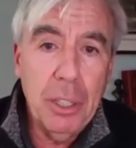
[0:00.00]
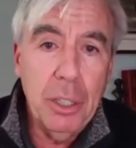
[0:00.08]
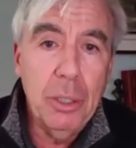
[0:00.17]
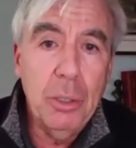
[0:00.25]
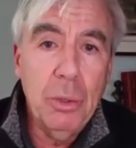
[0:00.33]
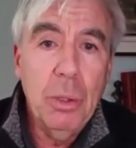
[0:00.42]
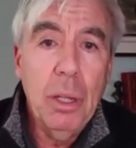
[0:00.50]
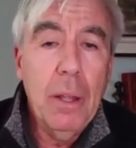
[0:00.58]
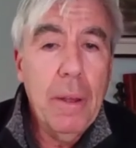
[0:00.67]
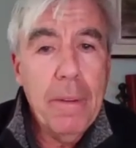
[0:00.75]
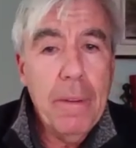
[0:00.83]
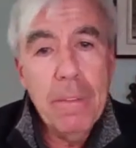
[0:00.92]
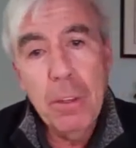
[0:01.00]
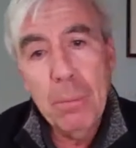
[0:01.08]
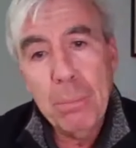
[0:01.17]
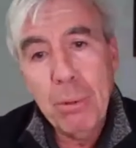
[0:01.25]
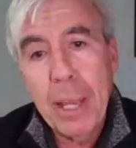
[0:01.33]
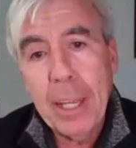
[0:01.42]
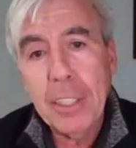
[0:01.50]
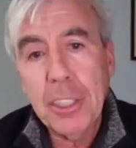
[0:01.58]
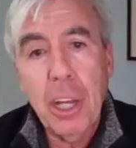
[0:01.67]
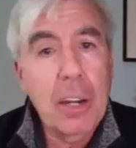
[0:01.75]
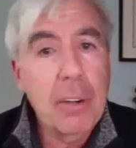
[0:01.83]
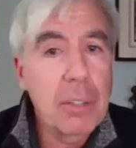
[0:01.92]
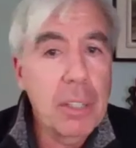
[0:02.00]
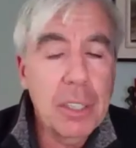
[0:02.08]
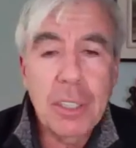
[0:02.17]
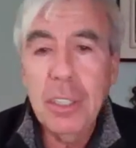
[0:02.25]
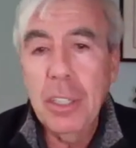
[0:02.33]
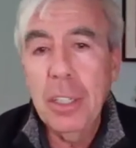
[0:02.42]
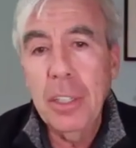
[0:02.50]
you break genres.